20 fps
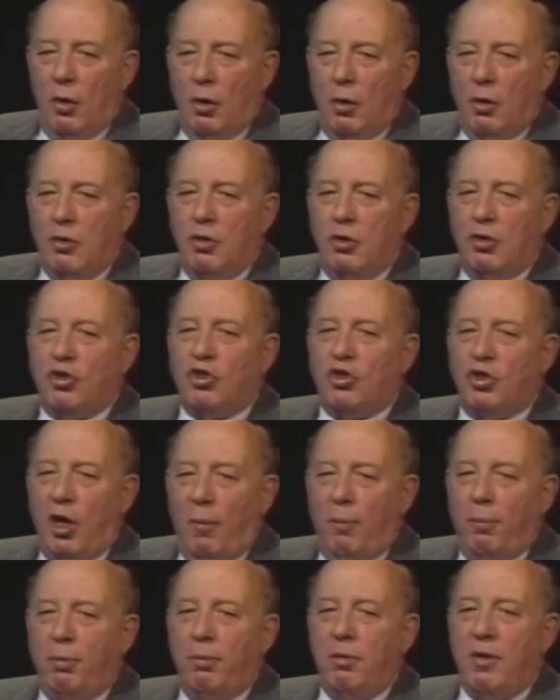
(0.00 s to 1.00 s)
you
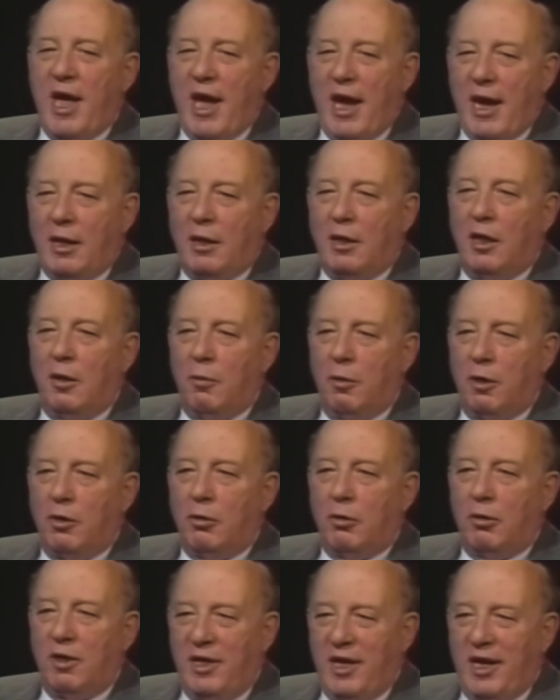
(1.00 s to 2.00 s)
stop reacting when you're
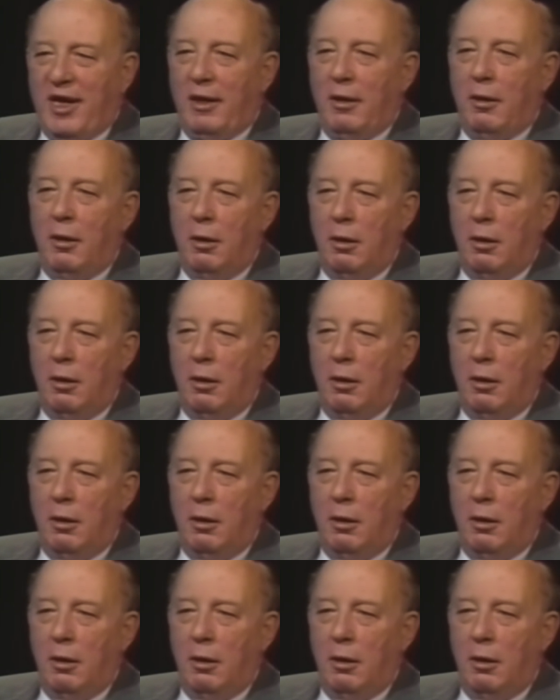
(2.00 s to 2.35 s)
dead.